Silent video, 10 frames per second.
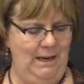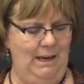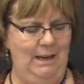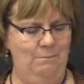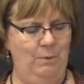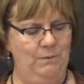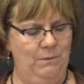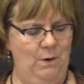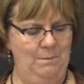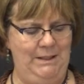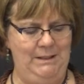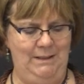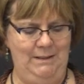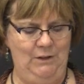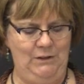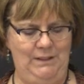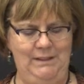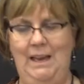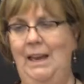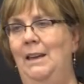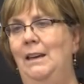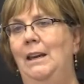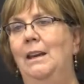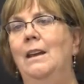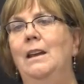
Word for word: and performance in their society,